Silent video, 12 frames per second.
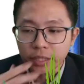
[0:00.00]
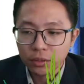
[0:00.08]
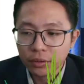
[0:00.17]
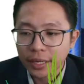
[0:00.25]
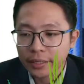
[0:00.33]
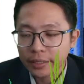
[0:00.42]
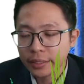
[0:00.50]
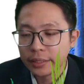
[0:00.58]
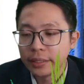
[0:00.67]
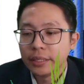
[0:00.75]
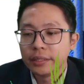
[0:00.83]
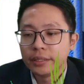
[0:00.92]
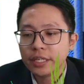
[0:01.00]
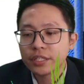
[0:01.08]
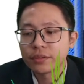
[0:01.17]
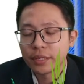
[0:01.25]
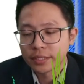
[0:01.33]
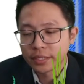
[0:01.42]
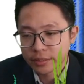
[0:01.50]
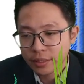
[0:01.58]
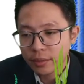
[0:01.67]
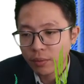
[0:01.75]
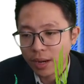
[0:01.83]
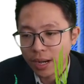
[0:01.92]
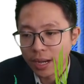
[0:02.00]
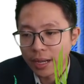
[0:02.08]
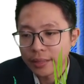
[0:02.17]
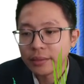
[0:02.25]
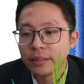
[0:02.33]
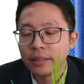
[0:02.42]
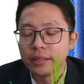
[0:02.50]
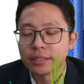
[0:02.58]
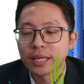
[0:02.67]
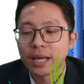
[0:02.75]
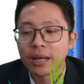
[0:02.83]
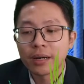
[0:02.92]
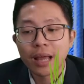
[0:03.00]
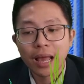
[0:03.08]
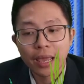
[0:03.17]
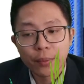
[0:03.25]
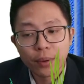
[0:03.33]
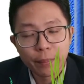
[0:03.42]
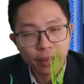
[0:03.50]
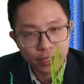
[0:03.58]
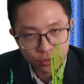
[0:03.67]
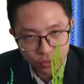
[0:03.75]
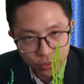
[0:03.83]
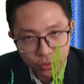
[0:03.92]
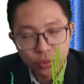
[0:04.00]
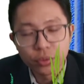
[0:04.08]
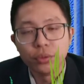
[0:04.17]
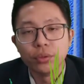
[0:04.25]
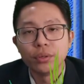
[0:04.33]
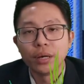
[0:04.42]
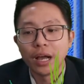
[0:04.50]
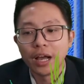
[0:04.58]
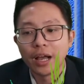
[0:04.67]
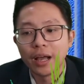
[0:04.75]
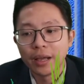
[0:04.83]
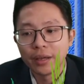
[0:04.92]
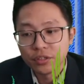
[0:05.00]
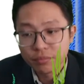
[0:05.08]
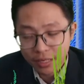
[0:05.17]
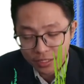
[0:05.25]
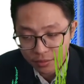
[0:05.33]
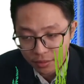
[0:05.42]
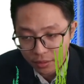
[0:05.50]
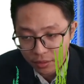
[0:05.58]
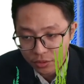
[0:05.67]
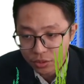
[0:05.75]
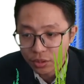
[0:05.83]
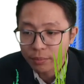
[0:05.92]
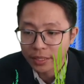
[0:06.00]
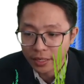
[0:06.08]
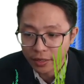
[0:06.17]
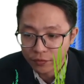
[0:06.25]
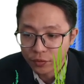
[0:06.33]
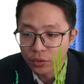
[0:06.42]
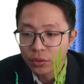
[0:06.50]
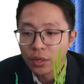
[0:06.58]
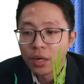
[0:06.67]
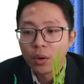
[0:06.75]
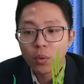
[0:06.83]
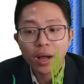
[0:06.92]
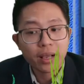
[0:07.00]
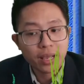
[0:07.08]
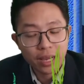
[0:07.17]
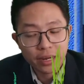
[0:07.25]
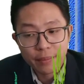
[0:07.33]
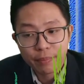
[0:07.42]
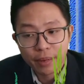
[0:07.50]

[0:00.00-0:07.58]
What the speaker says: look at here. This resistor one is current I1 pass through. You must also be careful what current